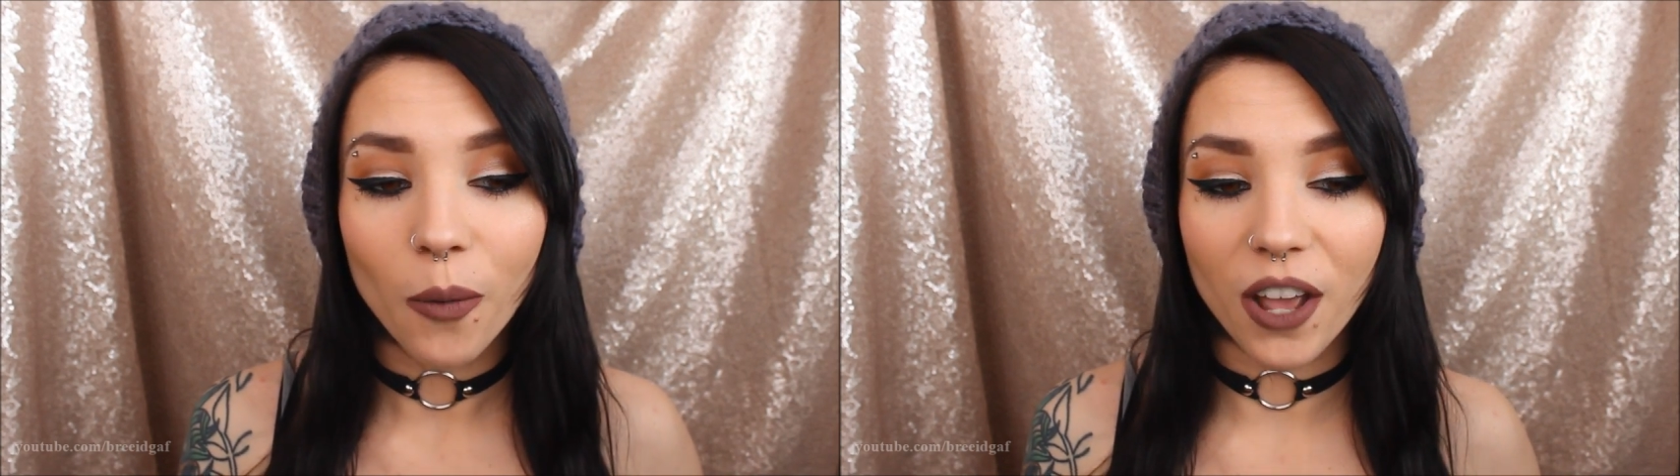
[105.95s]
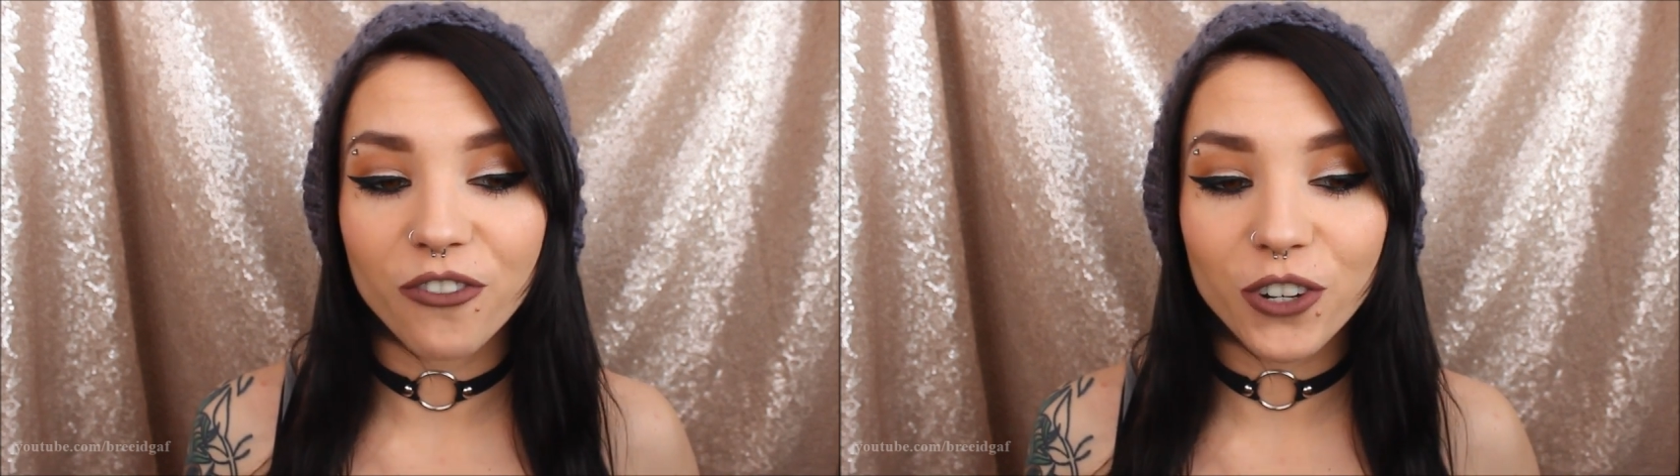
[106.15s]

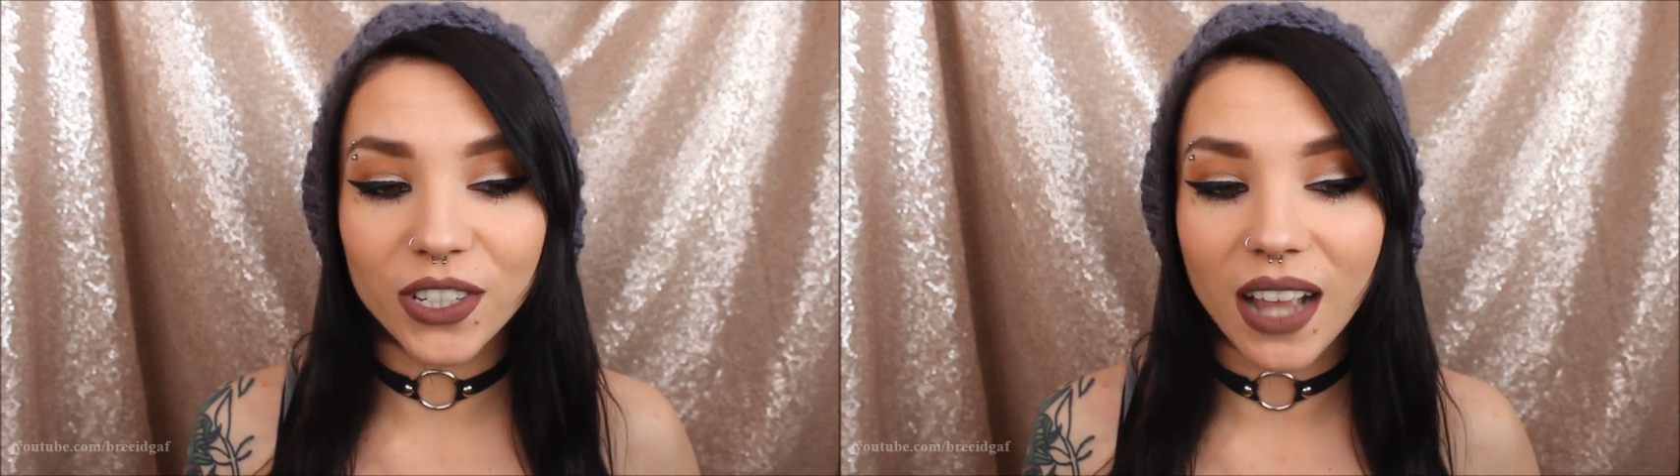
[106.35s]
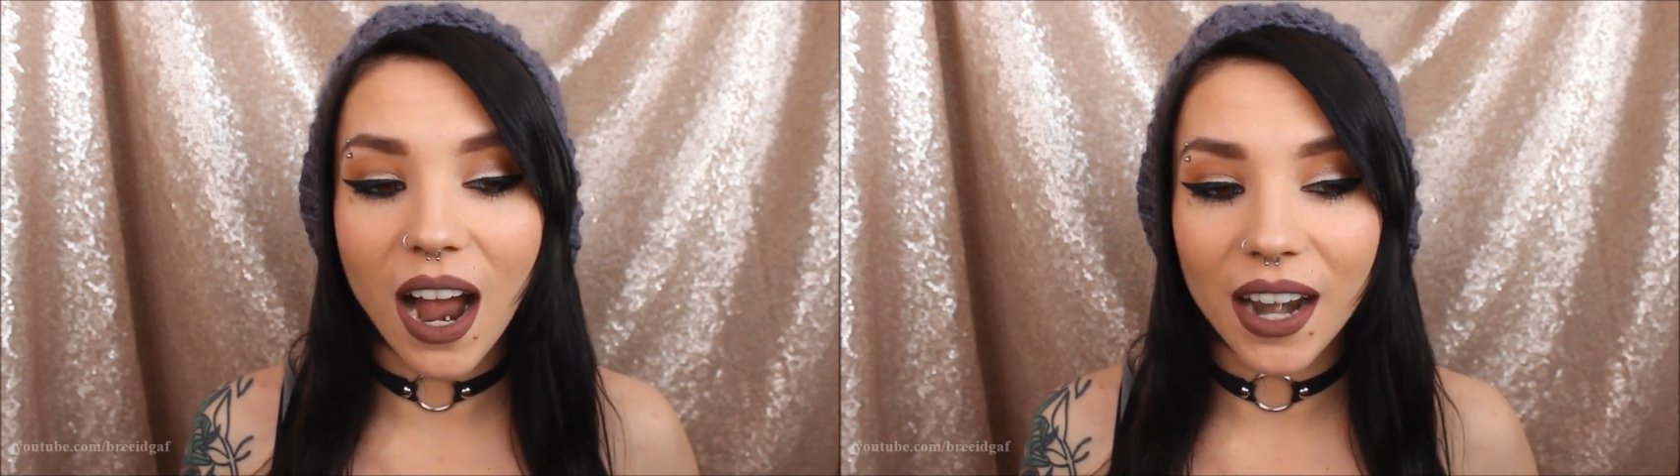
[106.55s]
When I
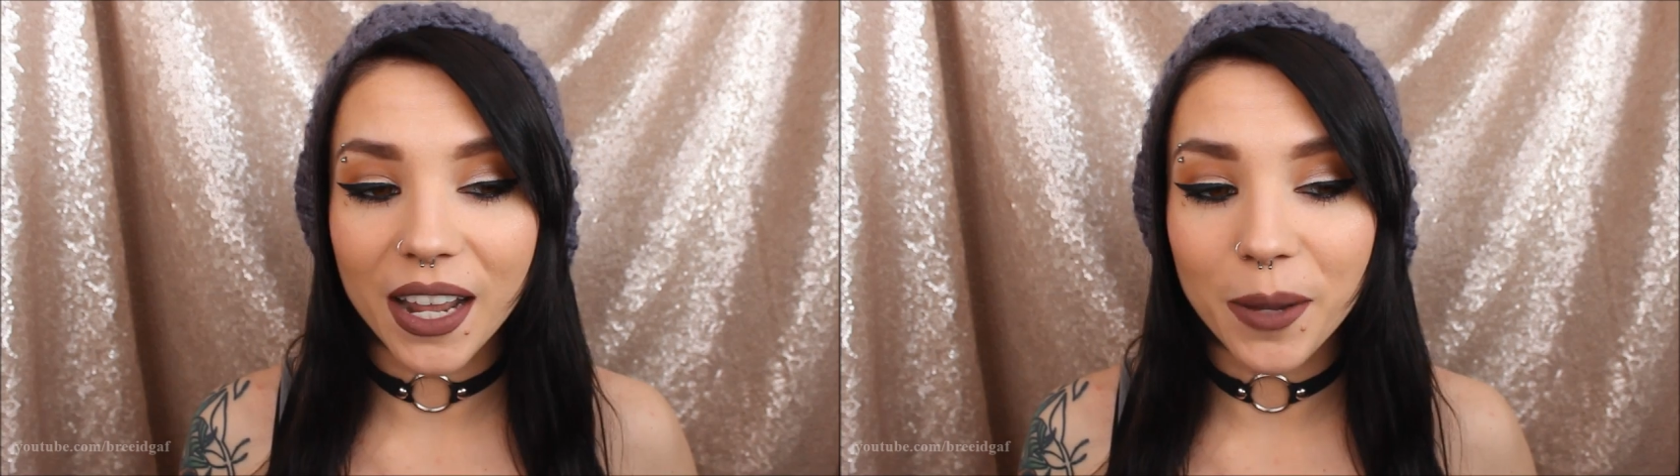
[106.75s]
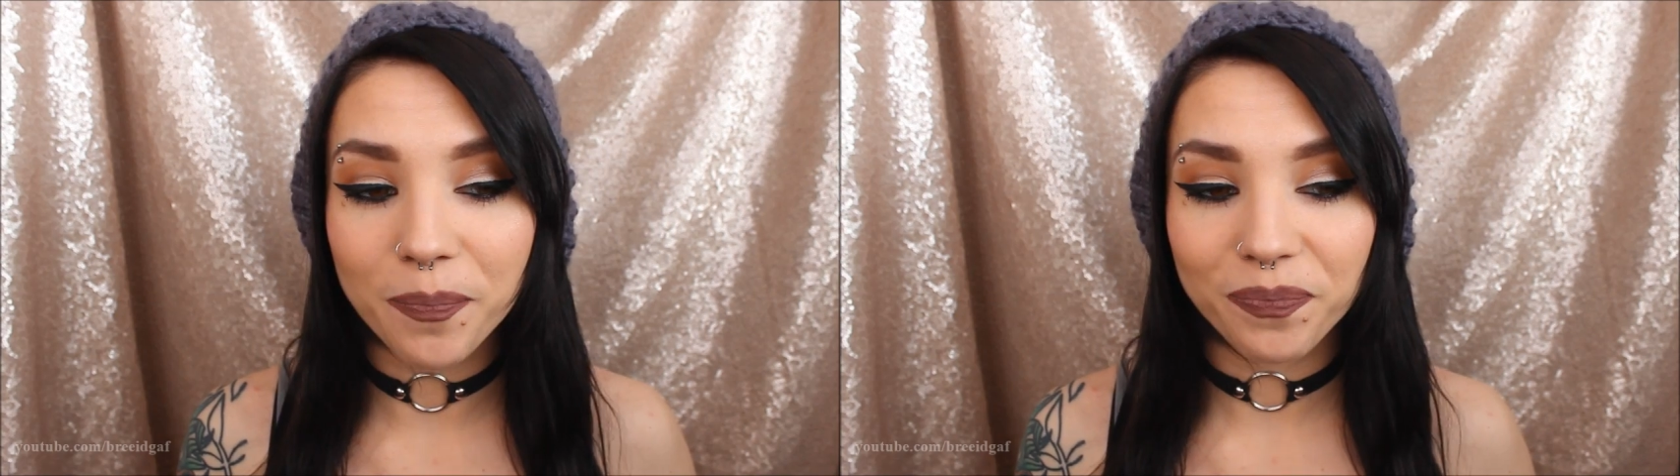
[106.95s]
first got
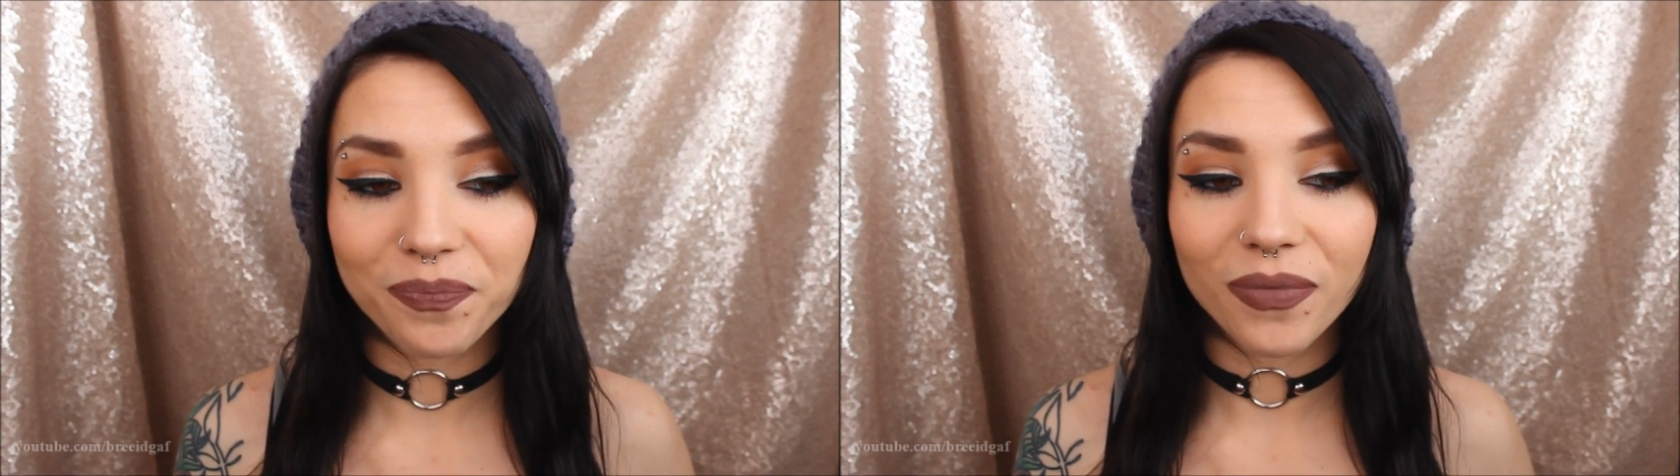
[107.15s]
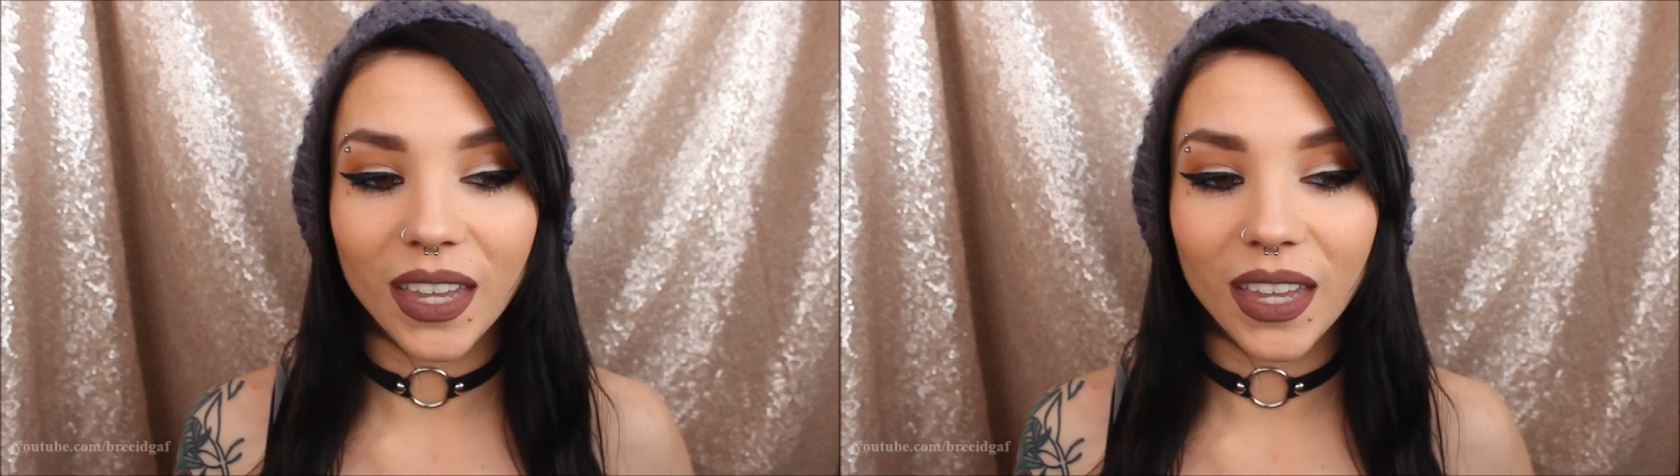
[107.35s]
it,